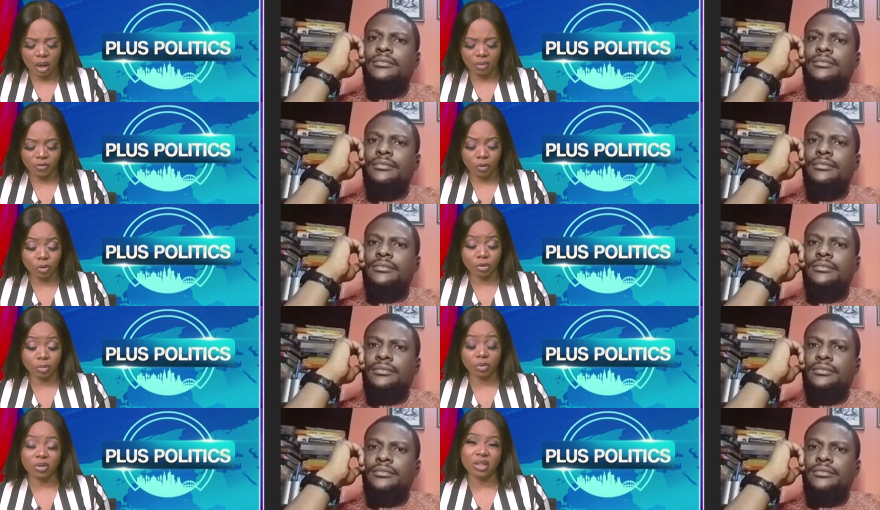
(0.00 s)

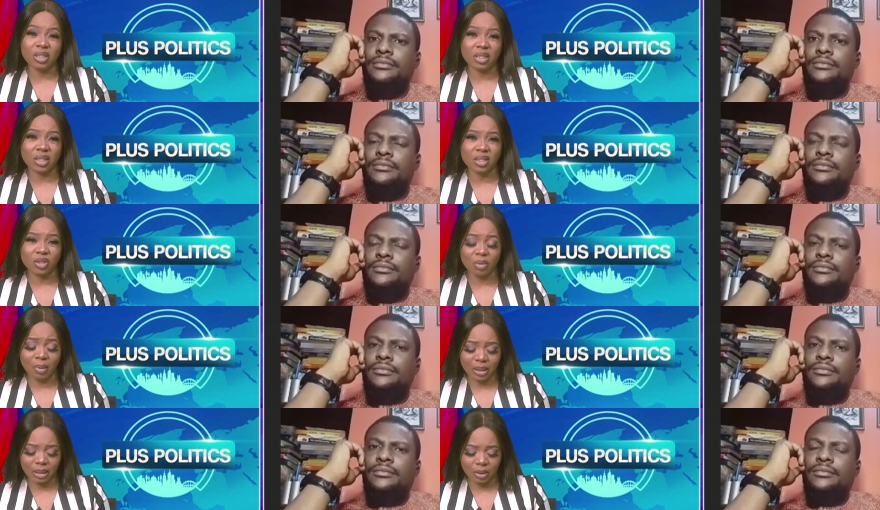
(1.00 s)
Speaker 1: vulnerable citizens. Your
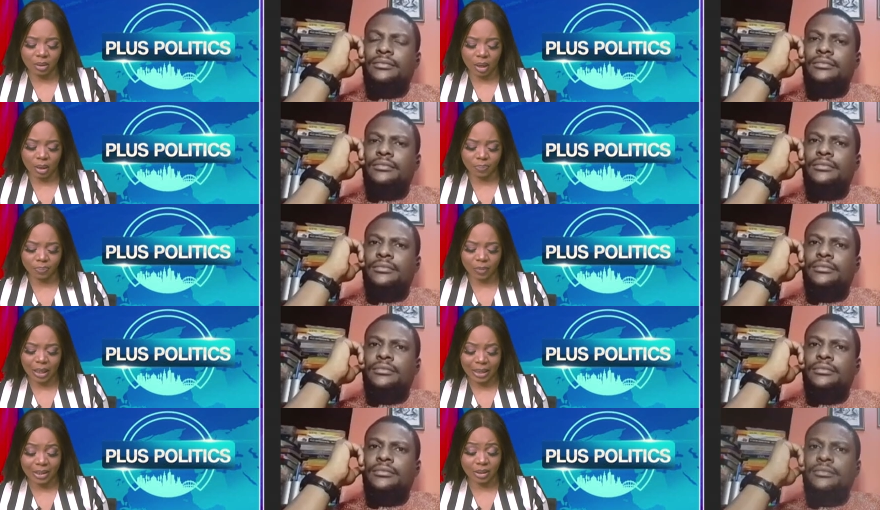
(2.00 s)
party
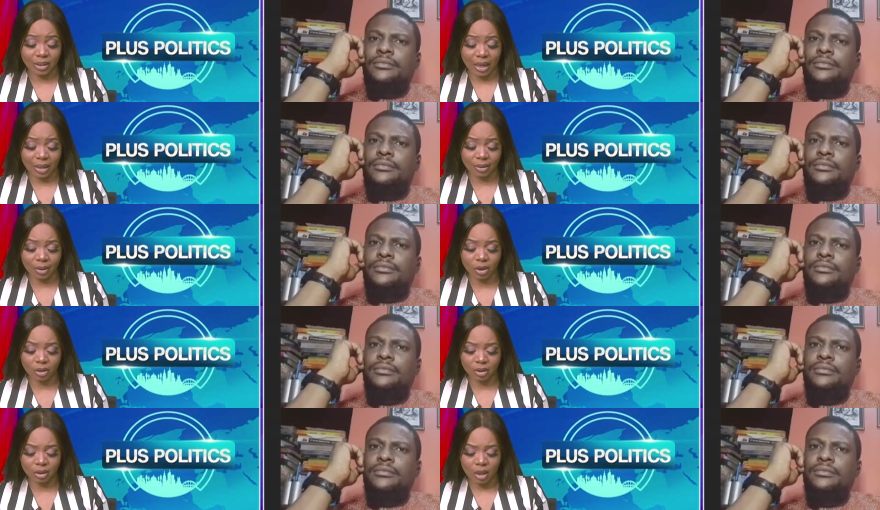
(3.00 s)
alleges that
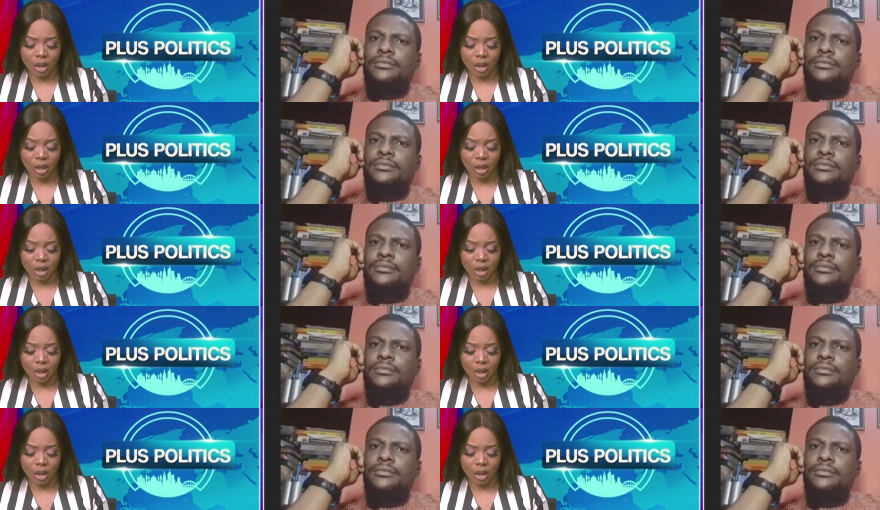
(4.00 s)
thugs